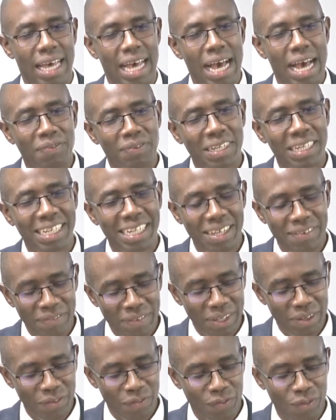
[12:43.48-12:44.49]
After
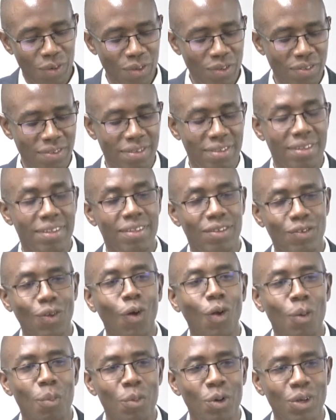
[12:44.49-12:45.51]
David, of course,
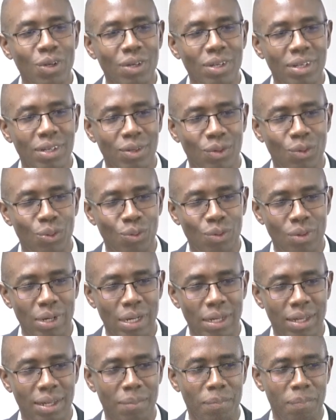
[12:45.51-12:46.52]
Solomon took
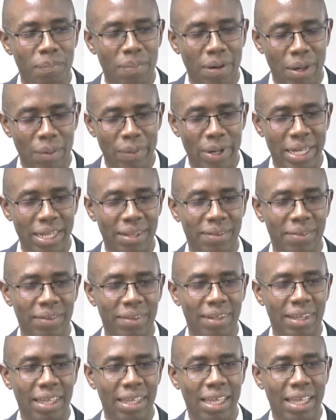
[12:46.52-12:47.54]
power.
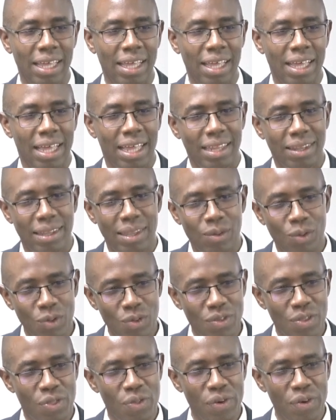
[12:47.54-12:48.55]

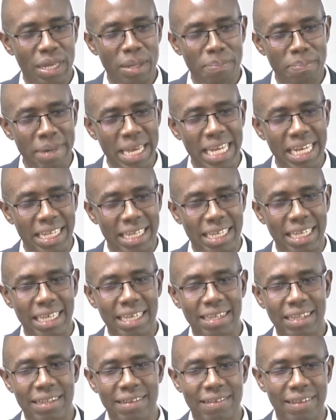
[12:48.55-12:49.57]
Those three main
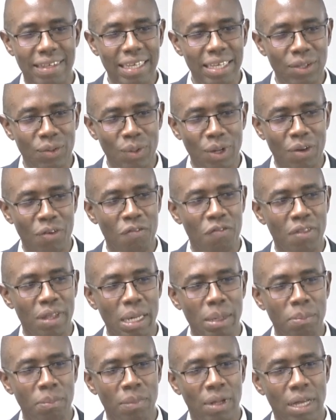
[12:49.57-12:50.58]
kings, each one of
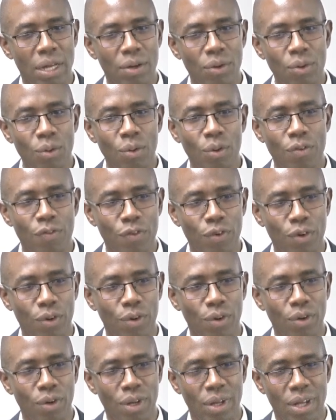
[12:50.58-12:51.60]
them ruled
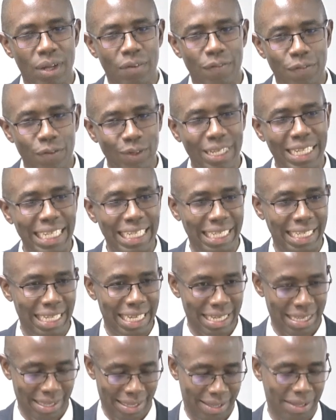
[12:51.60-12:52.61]
for 40
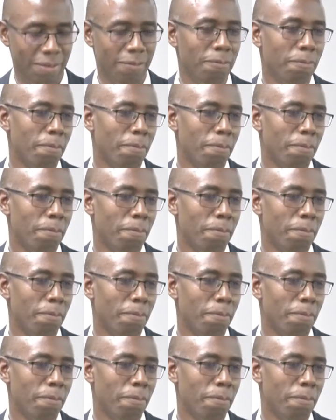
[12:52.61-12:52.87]
years.